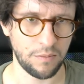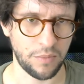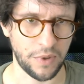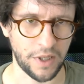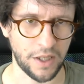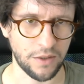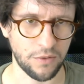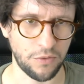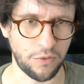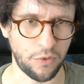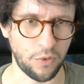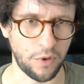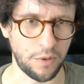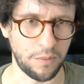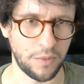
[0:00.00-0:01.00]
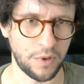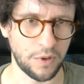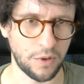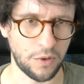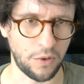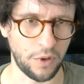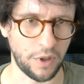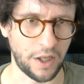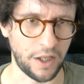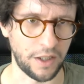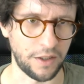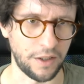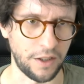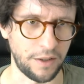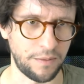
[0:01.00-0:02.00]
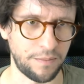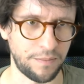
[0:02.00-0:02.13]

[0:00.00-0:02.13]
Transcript: platform collider.